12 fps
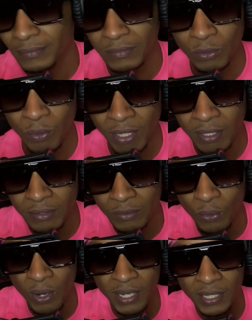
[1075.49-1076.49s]
the way
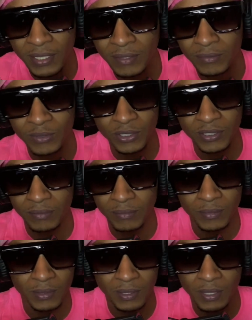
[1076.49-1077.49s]
he
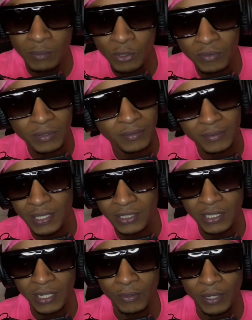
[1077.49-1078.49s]
moving, that
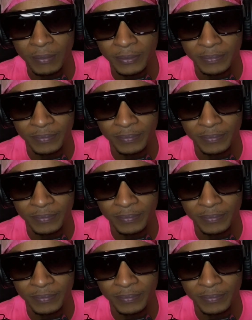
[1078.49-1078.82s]
shit ain't gonna happen.